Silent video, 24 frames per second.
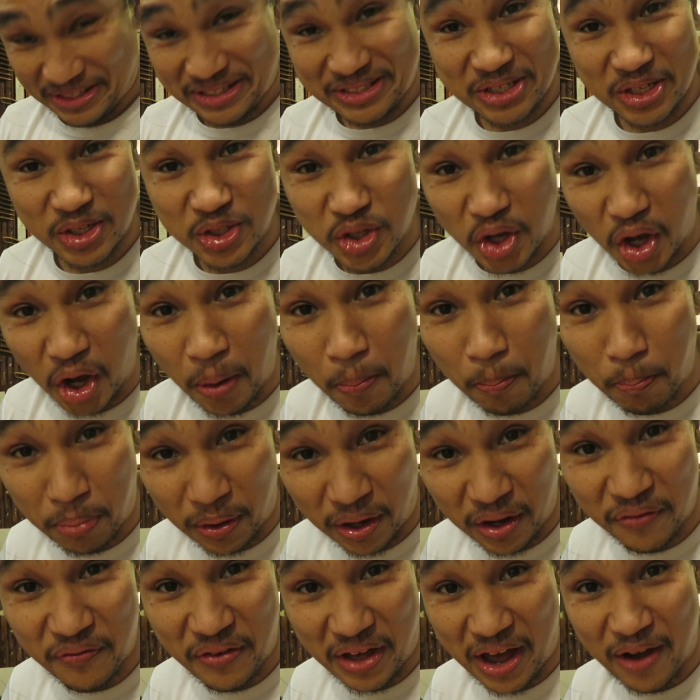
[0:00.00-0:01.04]
this is
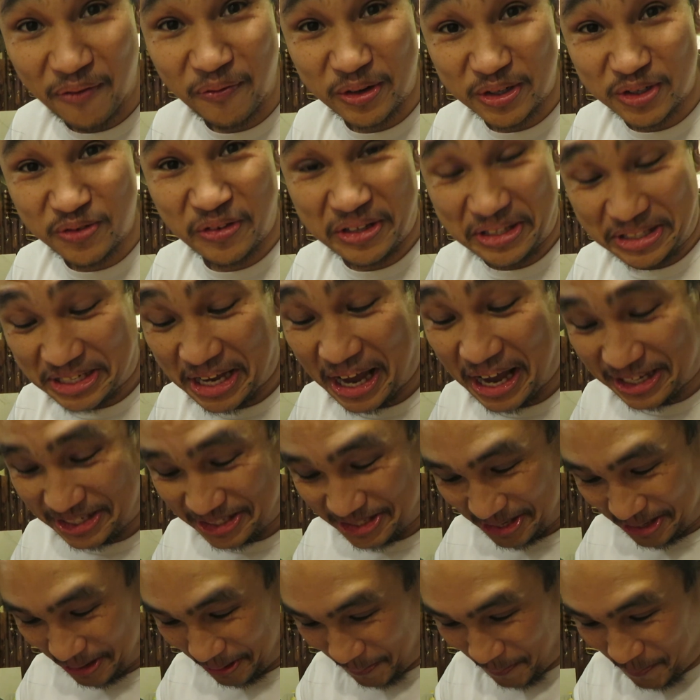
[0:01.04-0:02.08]
above average
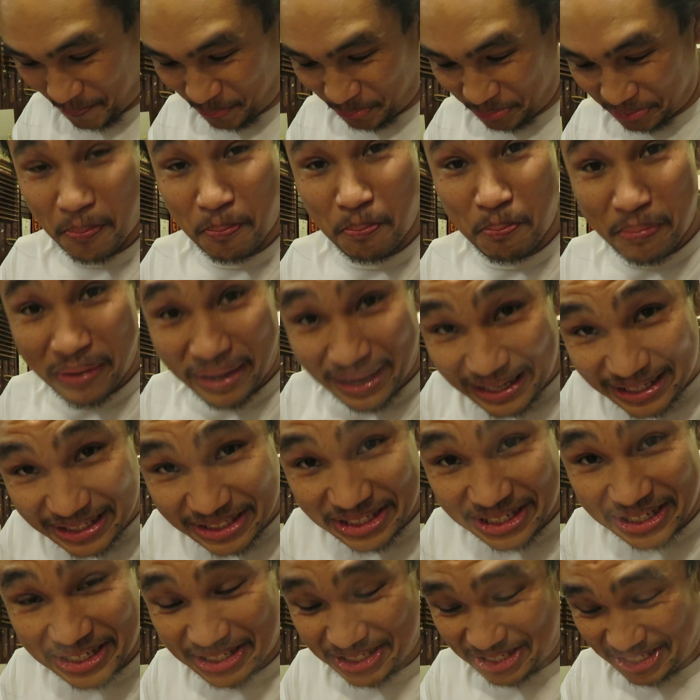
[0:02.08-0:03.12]
fantastic.
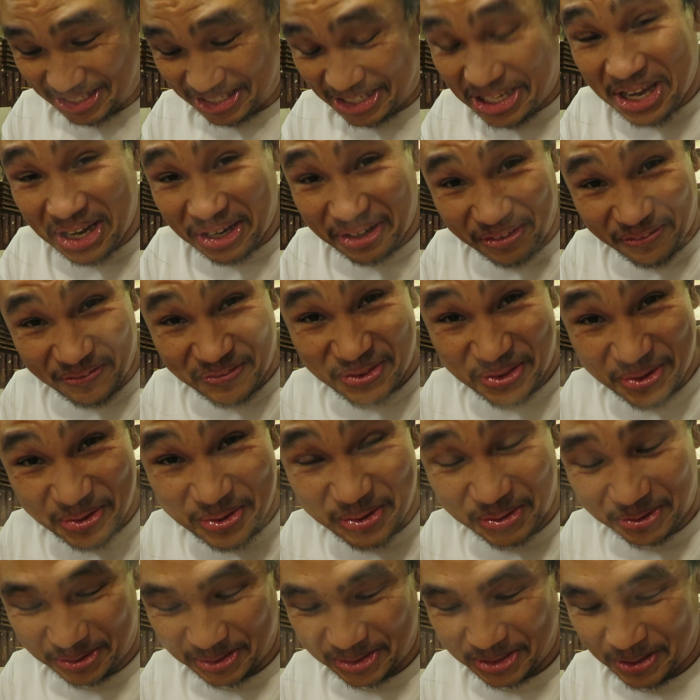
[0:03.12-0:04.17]
Amazing set of
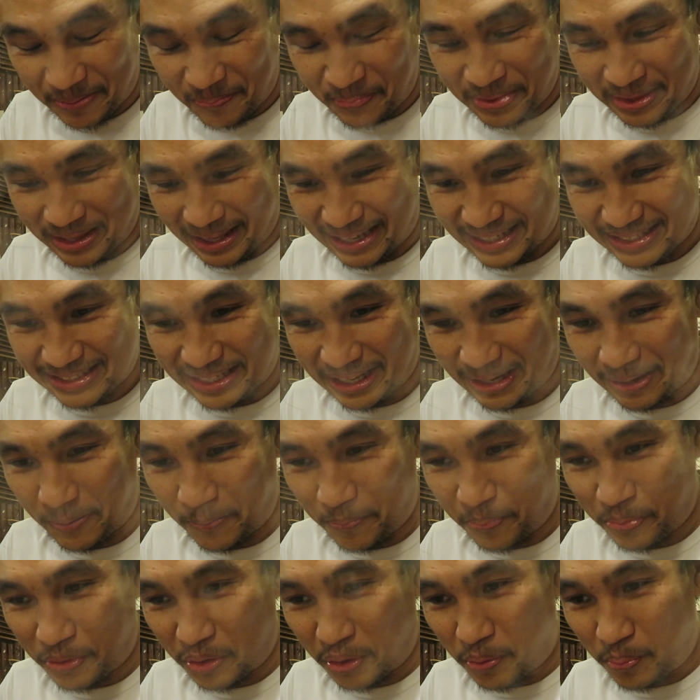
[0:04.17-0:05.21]
noodles. It's like
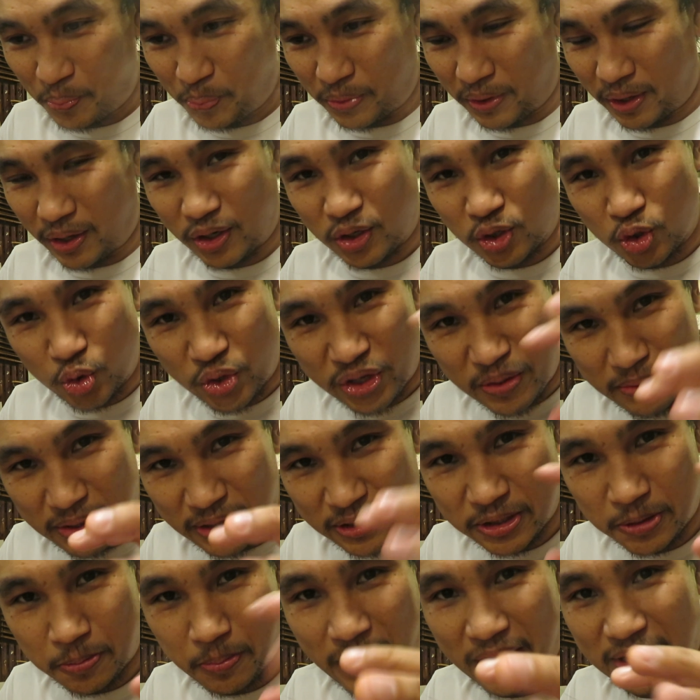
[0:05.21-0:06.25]
creamy
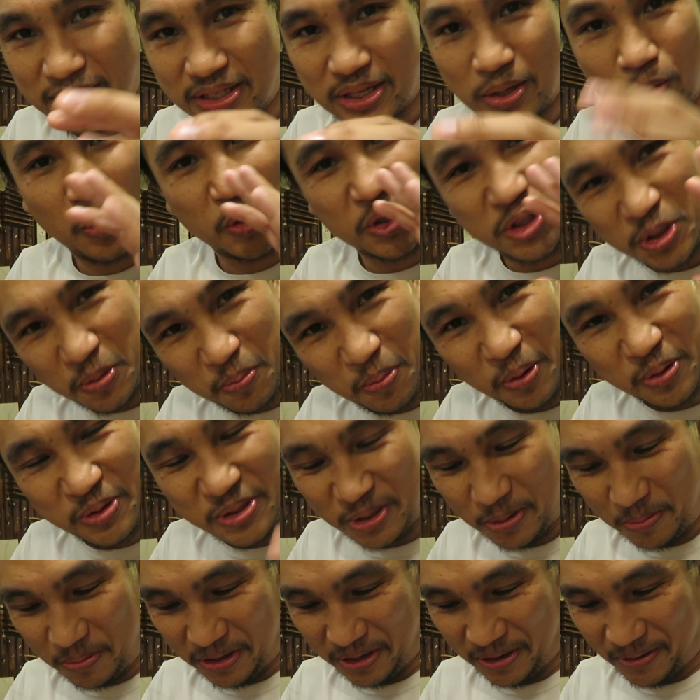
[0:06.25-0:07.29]
and spicy we're
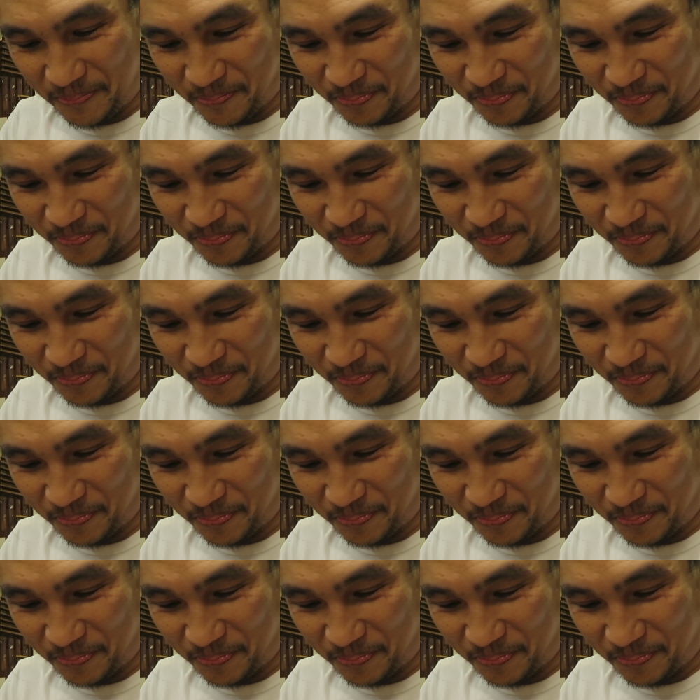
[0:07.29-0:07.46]
supposed to be.